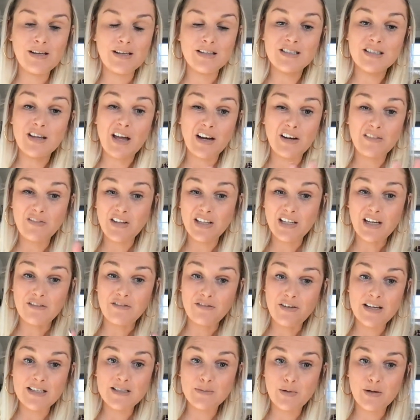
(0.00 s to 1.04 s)
It's kind of like a
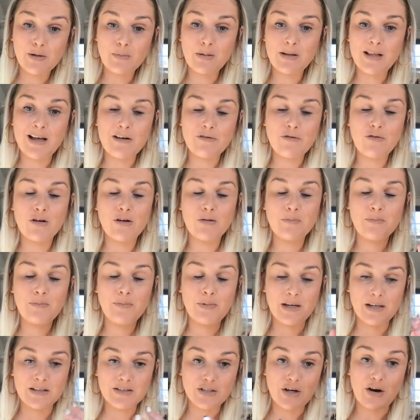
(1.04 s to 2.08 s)
Facebook platform,
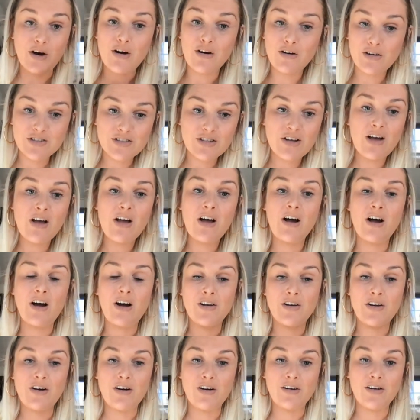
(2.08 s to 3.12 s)
but it's ours
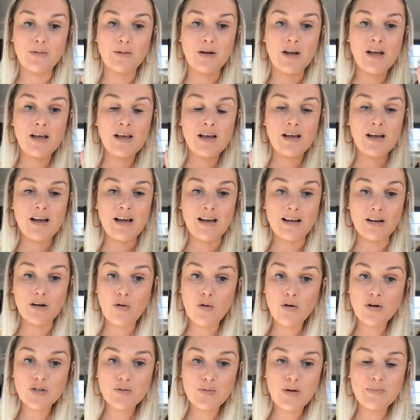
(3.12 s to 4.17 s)
on our
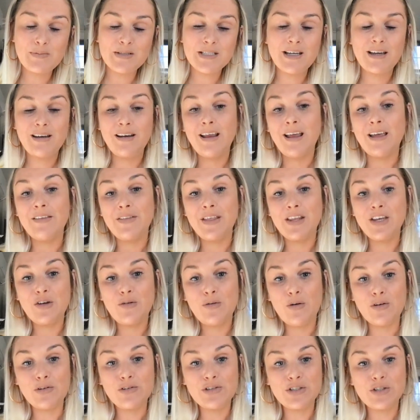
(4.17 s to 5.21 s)
course website. And then you
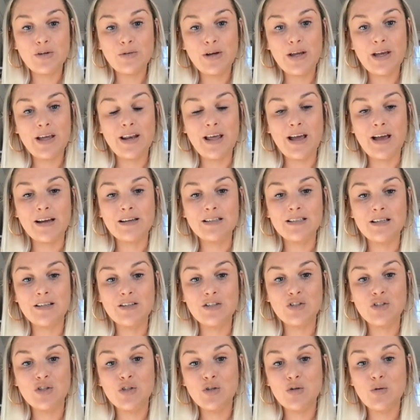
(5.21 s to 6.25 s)
also get
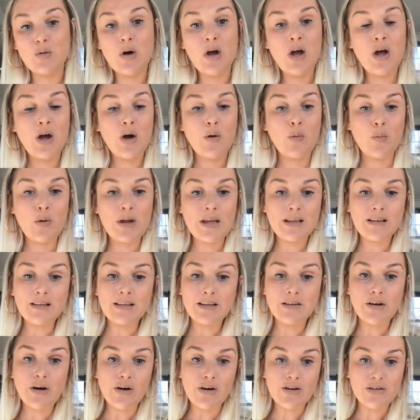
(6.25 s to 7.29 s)
access to weekly
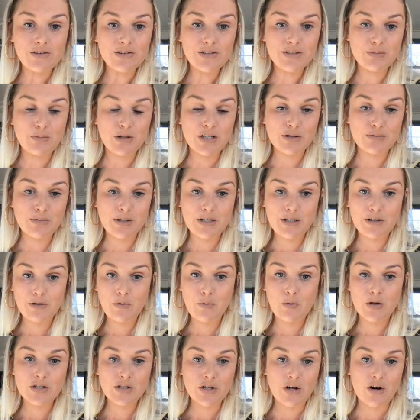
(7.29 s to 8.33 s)
calls, which we do,
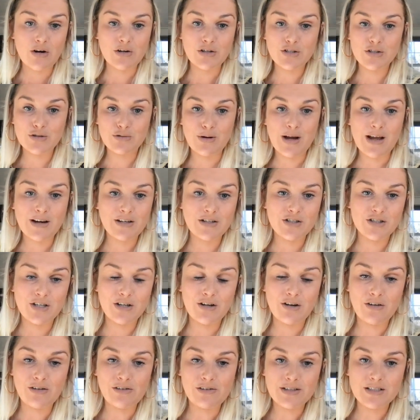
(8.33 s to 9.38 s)
which are strategy
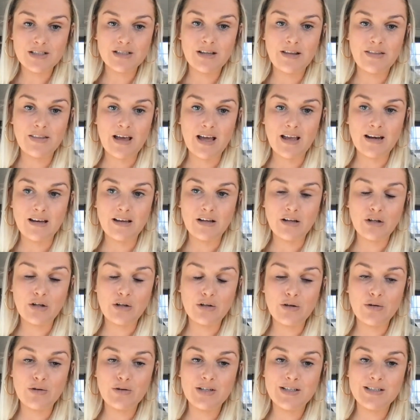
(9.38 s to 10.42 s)
calls that
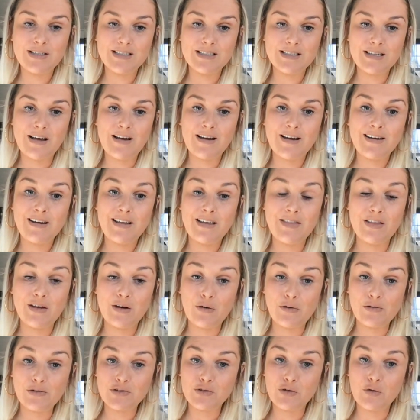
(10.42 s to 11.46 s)
include design and then
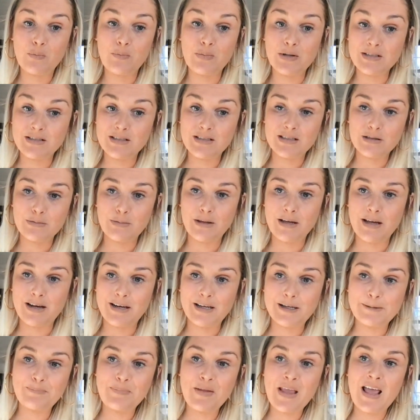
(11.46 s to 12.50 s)
also business
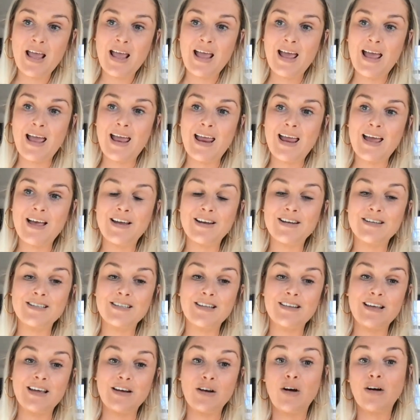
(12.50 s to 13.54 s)
planning. And
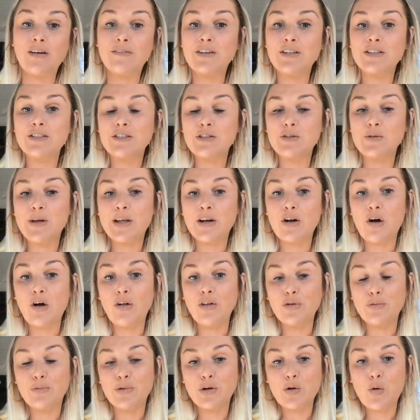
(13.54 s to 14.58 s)
then obviously you get all
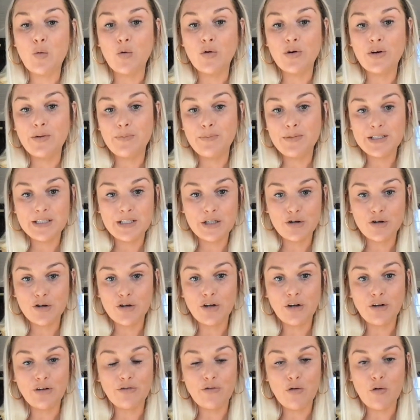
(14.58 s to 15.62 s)
the recorded
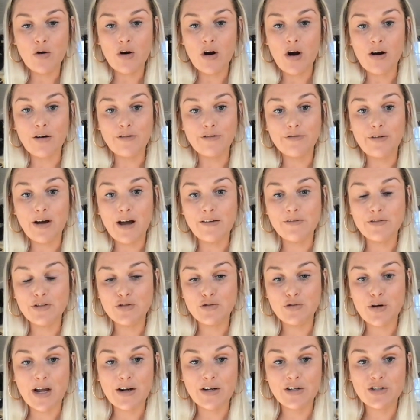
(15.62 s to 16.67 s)
material for our 5
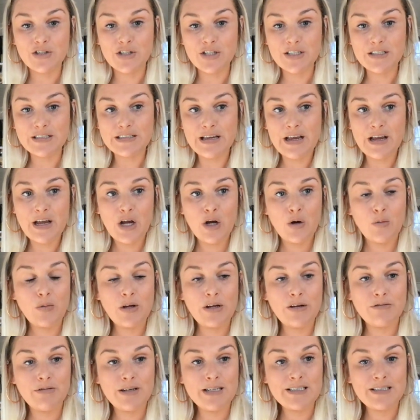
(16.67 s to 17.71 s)
strategies.
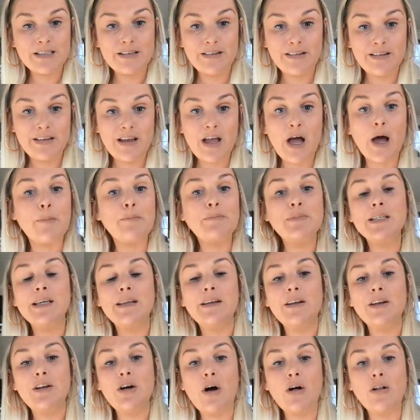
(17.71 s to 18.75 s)
We recently
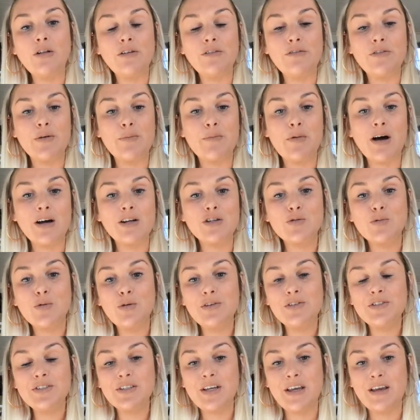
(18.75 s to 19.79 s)
updated all of the modules.